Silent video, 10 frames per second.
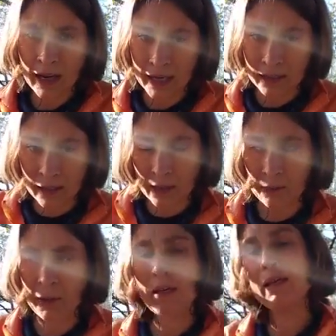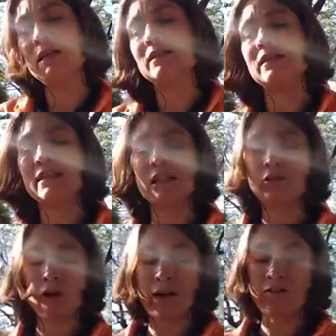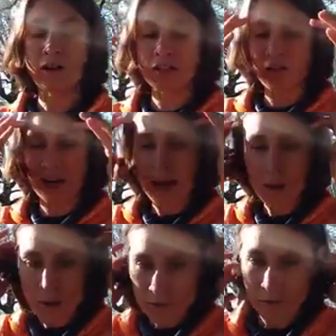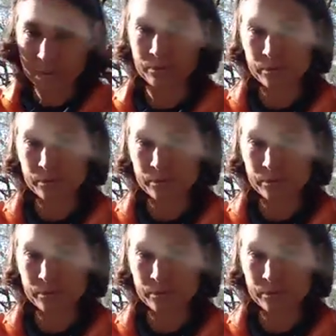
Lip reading: ATP, adenosine triphosphate. However,